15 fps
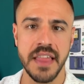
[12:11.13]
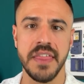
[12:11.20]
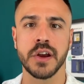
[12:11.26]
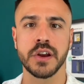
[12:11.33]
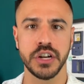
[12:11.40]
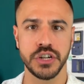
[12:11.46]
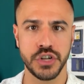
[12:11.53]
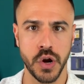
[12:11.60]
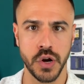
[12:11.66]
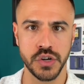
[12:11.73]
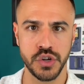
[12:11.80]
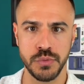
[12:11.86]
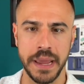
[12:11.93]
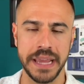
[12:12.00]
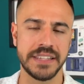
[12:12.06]
They're going to
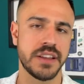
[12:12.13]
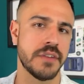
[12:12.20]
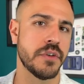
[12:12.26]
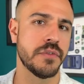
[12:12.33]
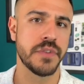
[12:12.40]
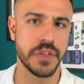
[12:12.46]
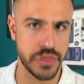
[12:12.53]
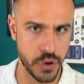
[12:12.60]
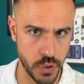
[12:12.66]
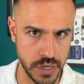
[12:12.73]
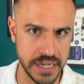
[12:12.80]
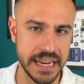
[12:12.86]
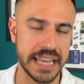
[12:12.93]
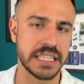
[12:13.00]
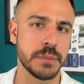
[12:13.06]
charge you based off of a
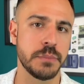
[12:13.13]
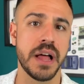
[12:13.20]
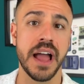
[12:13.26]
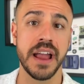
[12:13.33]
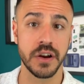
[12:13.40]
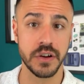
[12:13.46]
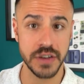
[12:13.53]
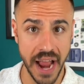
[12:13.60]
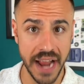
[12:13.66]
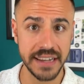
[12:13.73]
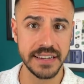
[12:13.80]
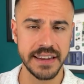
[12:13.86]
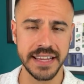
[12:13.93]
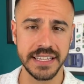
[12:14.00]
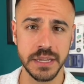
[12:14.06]
30 day supply or
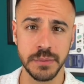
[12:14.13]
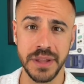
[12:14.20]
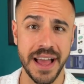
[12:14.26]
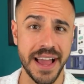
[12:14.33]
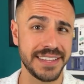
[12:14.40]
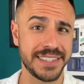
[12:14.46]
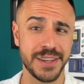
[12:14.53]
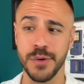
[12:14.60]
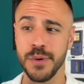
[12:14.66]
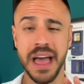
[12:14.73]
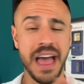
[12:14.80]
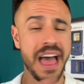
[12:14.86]
90 day supply. So